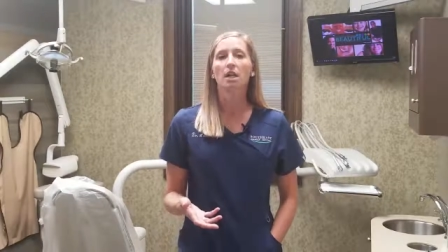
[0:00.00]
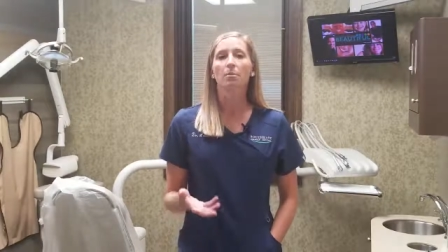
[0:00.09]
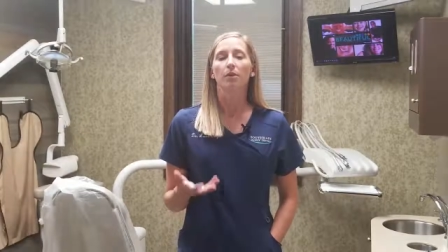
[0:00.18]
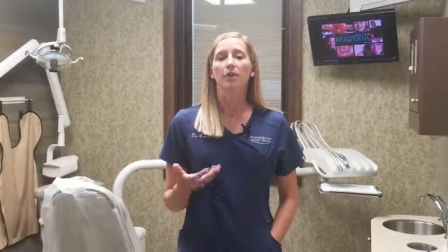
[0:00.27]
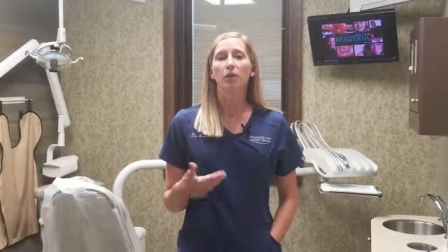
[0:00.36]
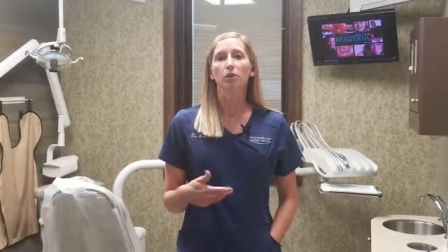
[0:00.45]

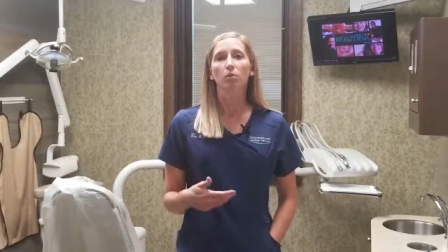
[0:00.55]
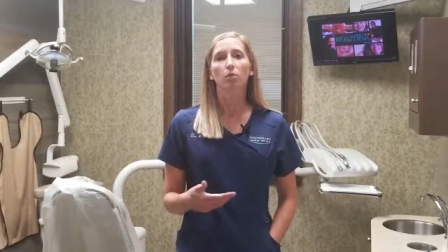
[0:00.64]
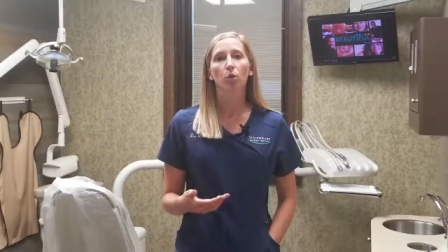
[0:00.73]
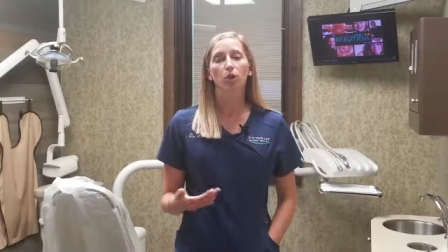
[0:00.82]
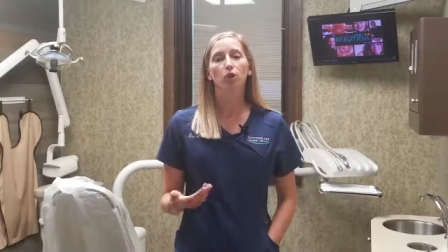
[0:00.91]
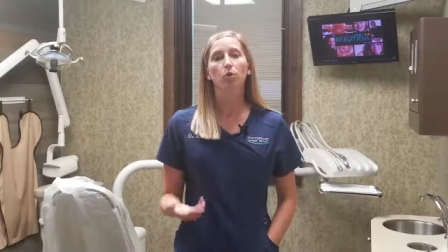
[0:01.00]
but those are
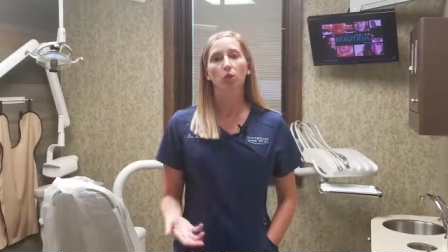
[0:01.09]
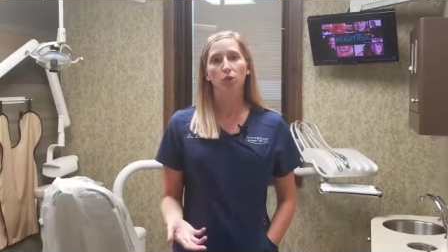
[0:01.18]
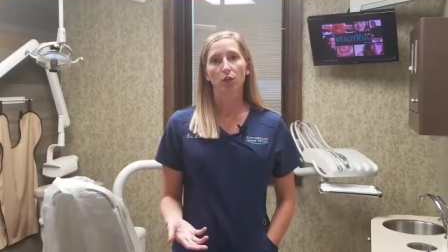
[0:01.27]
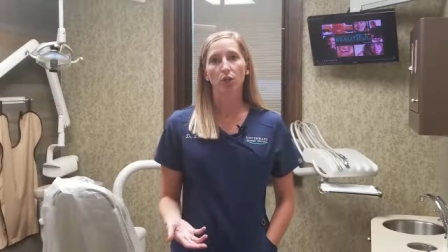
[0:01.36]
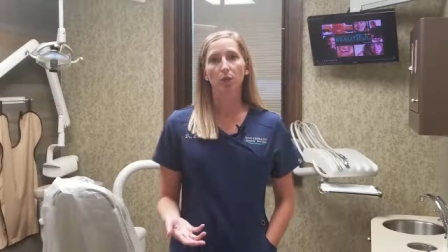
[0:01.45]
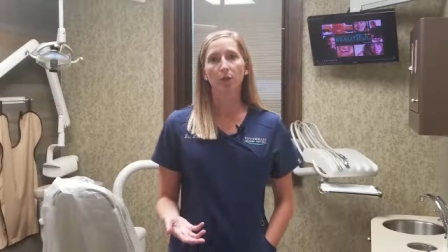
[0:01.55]
more
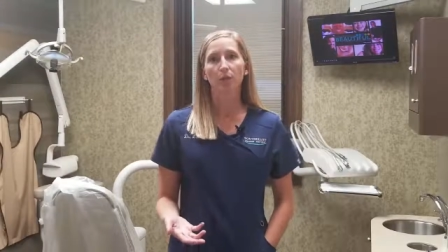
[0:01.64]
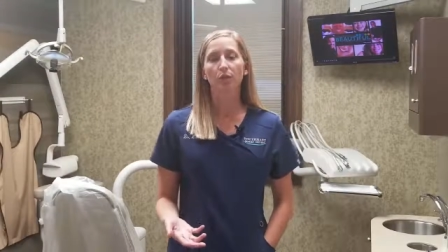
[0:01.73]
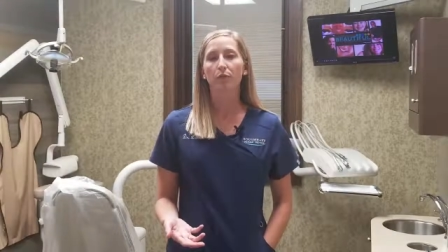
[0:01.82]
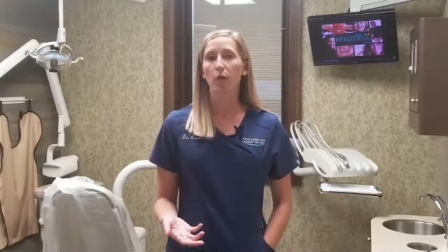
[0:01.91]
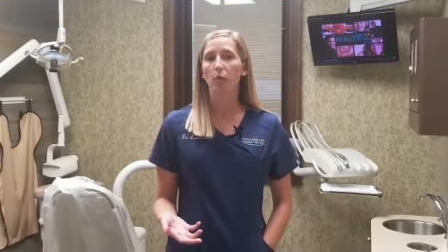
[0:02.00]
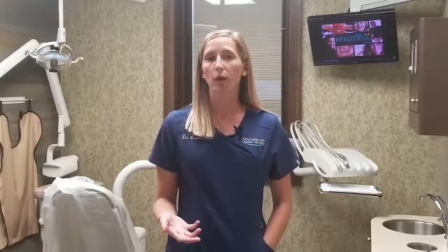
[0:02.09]
short-term
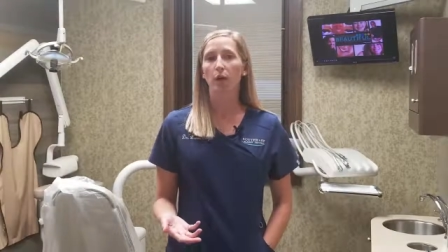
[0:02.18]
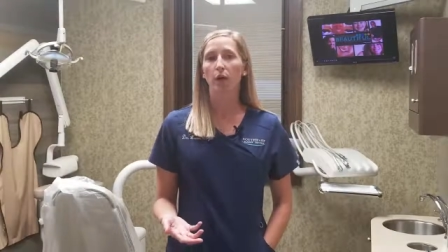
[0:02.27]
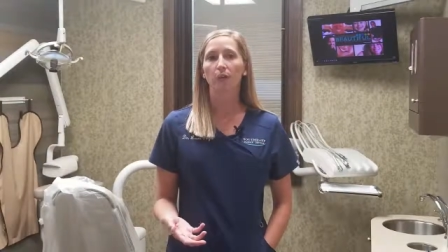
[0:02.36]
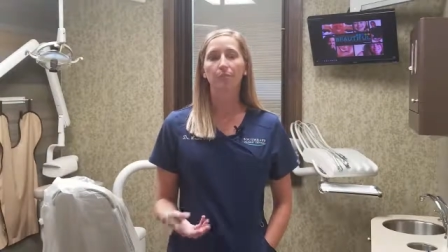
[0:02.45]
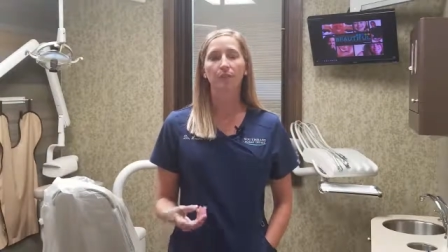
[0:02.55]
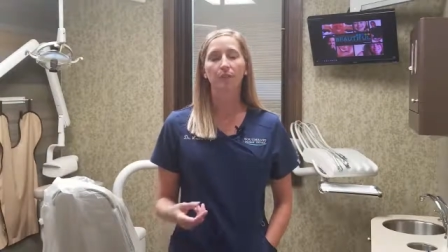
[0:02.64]

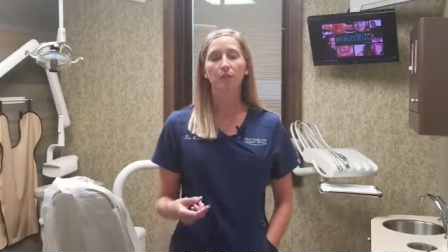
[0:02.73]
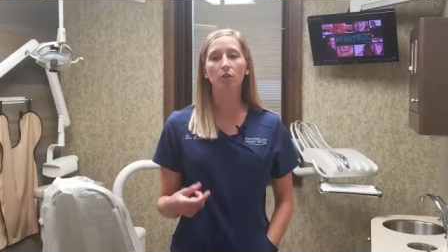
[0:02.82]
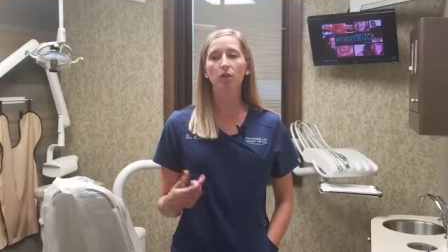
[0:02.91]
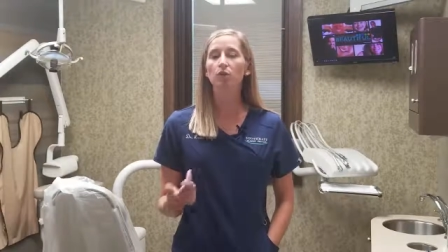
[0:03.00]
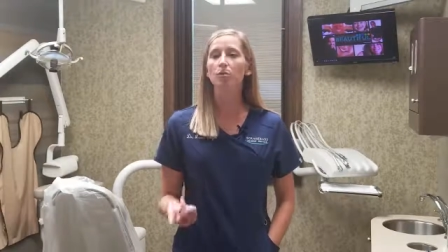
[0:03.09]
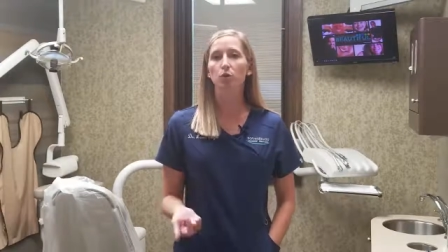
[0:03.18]
for, you
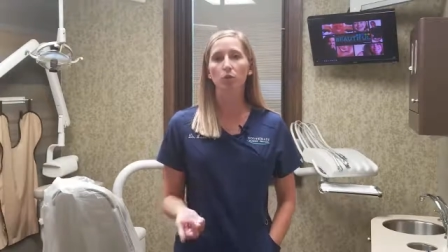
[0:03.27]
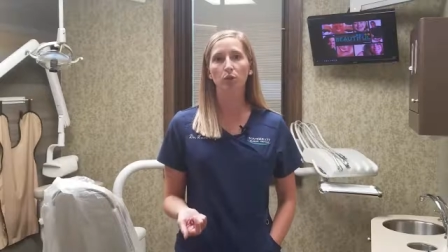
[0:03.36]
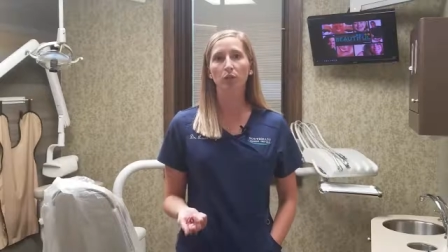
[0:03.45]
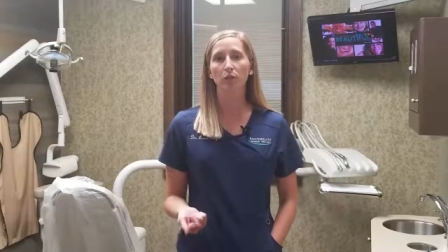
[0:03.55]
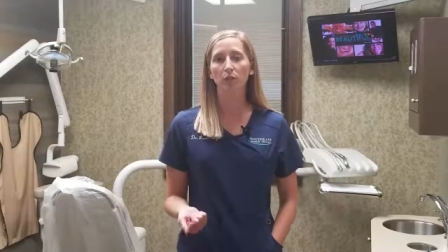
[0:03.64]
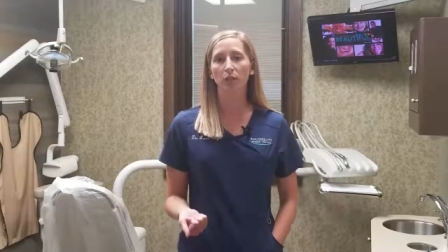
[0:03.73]
can do them
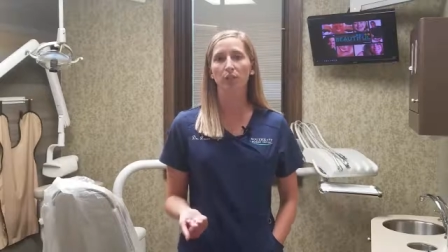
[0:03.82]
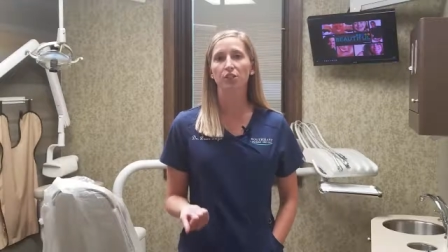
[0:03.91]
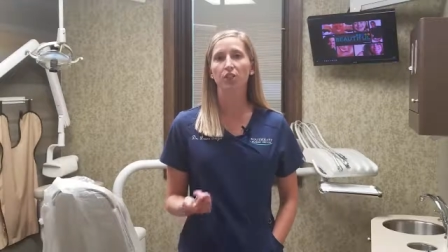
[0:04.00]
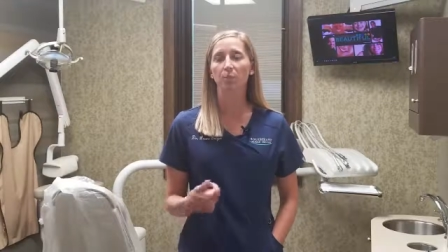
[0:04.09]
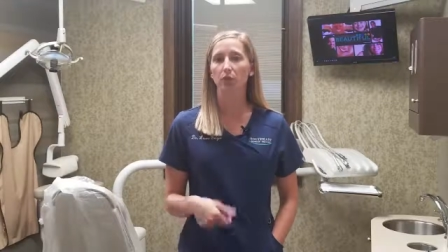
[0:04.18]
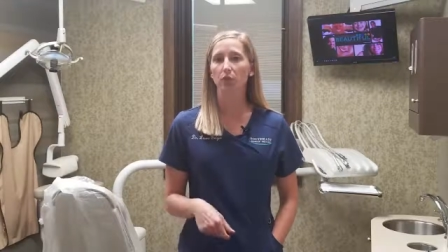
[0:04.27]
short-term for
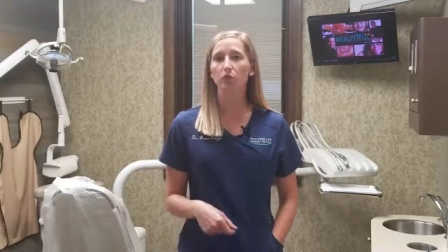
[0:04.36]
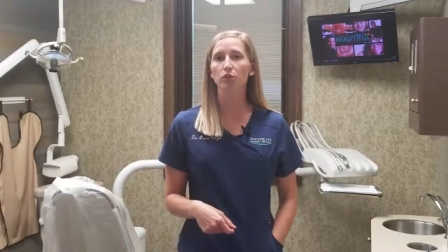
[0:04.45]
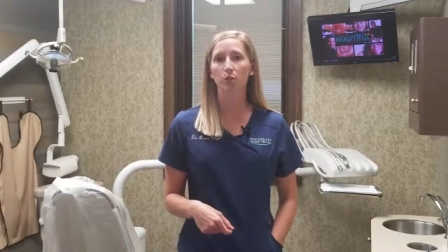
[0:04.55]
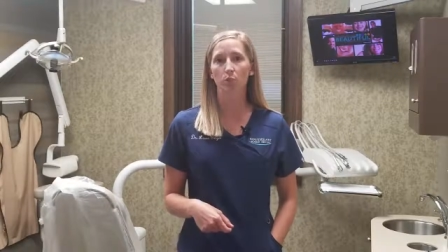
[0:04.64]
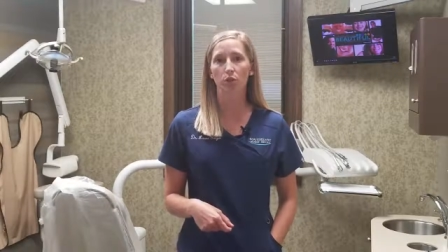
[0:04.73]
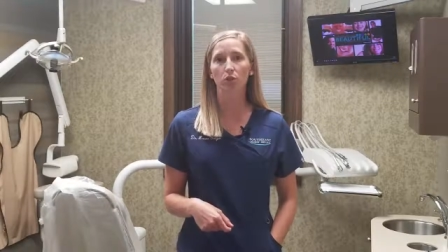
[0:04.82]
clenching, but they're
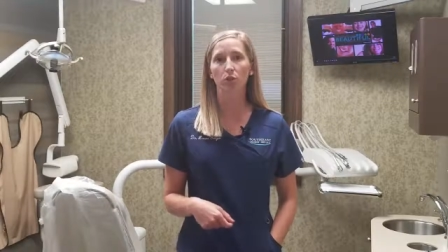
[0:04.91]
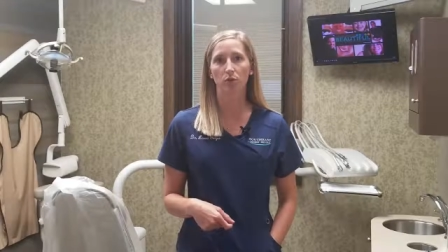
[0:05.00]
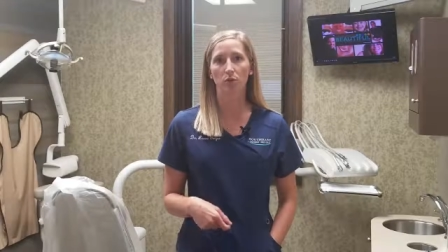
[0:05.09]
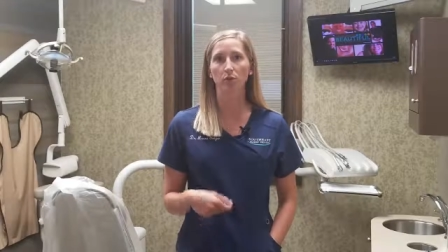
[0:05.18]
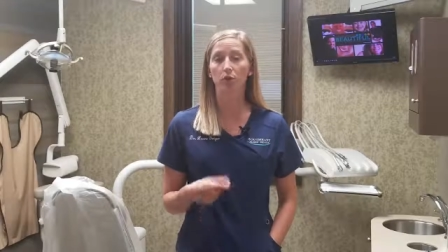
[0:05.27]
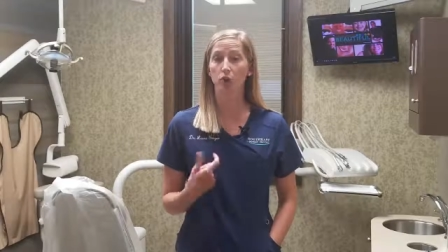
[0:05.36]
usually more
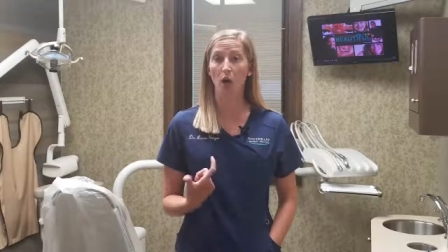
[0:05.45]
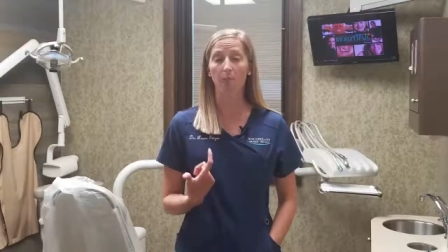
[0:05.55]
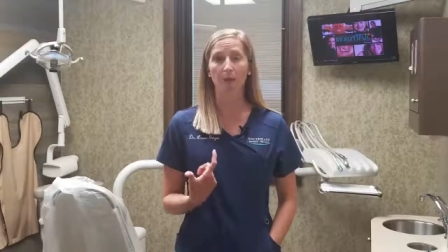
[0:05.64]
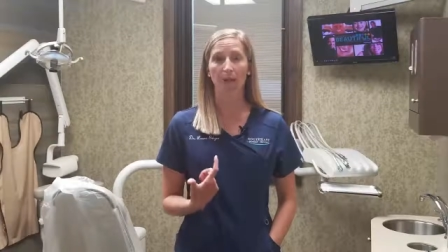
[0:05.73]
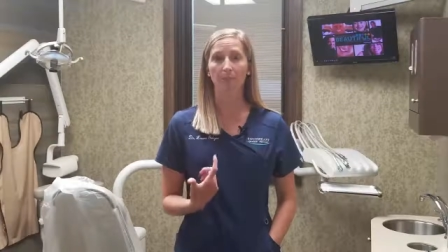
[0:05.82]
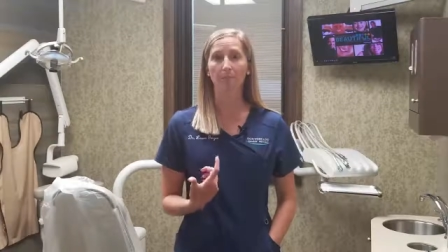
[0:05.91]
short-term for jaw
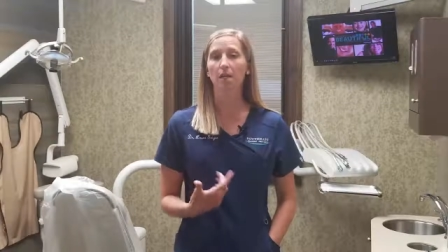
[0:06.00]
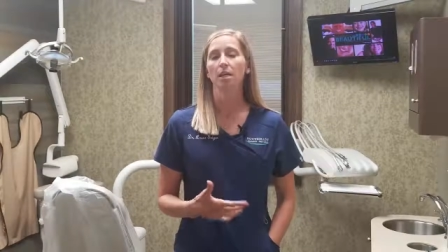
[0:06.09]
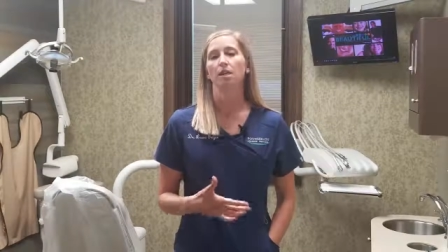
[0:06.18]
pain.